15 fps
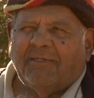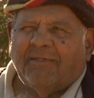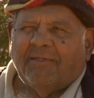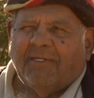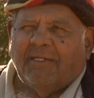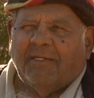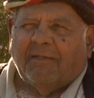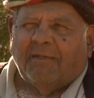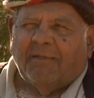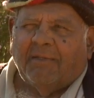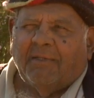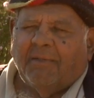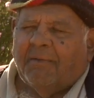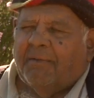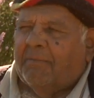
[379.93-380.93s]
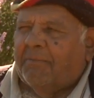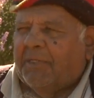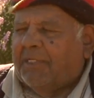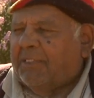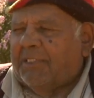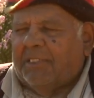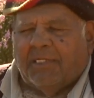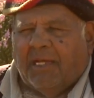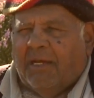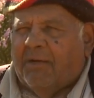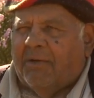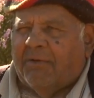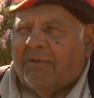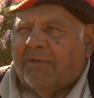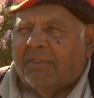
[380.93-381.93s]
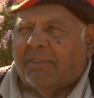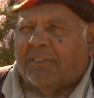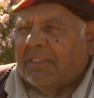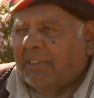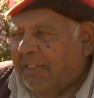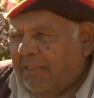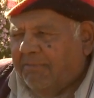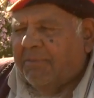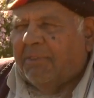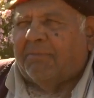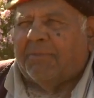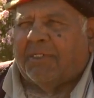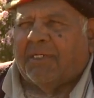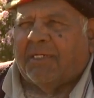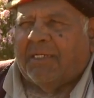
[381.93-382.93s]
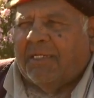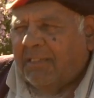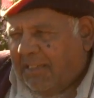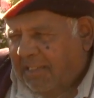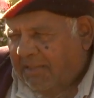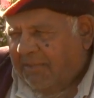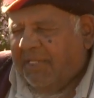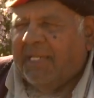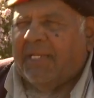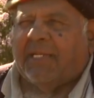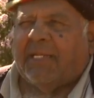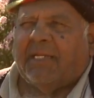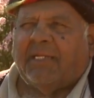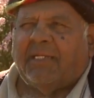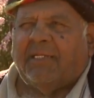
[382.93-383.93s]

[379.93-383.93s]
Yeah. But I said, no. I said, I'm not allowed to go in there.